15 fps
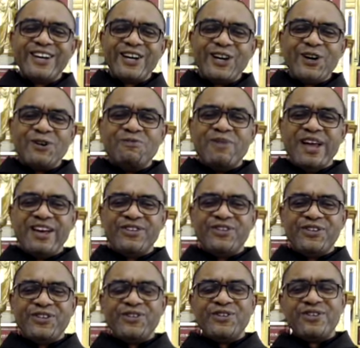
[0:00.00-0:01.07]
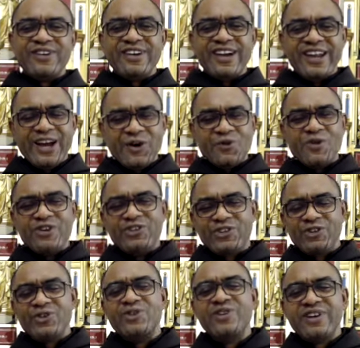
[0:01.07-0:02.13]
God bless you, and I wish
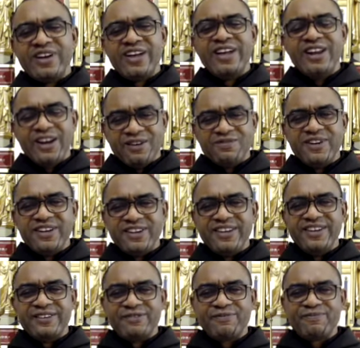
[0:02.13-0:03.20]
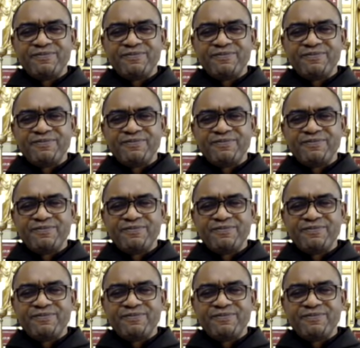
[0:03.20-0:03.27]
you a lovely day.